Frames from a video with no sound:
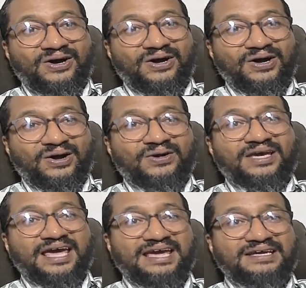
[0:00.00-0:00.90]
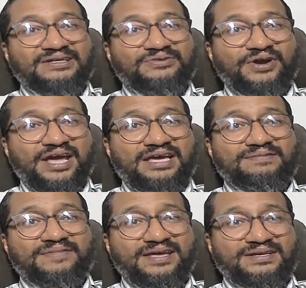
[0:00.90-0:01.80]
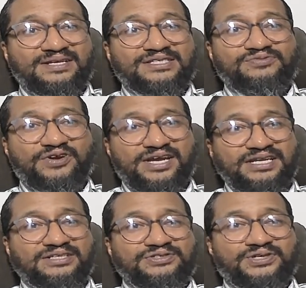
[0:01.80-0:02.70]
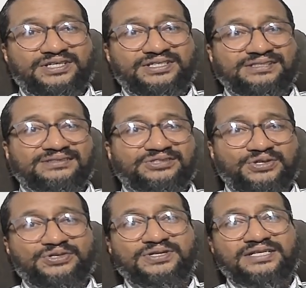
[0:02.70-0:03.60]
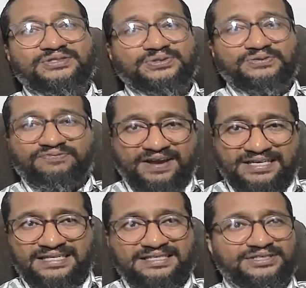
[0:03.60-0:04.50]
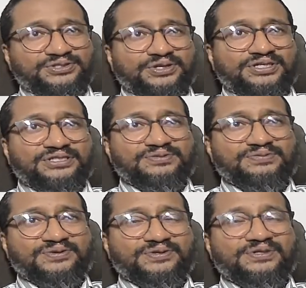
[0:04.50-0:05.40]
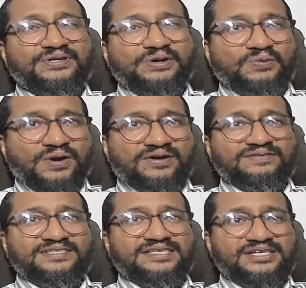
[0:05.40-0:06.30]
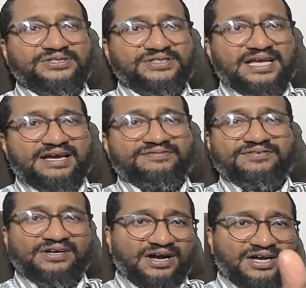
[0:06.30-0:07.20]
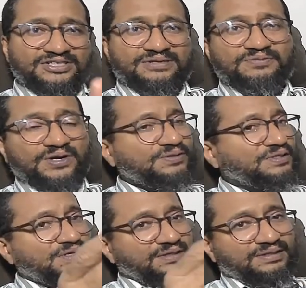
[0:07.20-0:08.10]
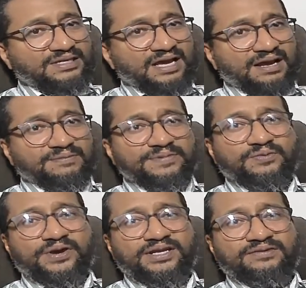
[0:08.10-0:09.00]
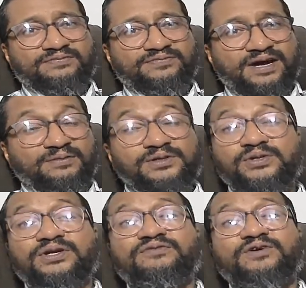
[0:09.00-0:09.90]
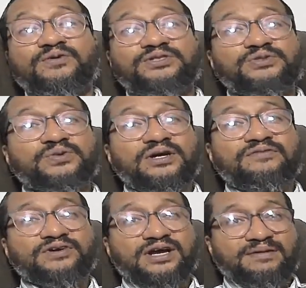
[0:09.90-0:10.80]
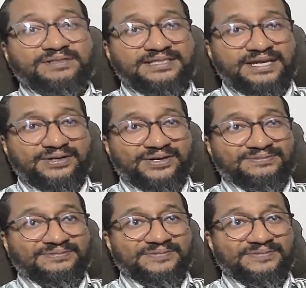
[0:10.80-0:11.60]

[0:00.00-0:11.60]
Okay, great. Man, it is raining, Joanna. So you get to finally join us for one of these sessions live. Awesome. Well, I'll be waiting. I will looking forward to one of your comments later on.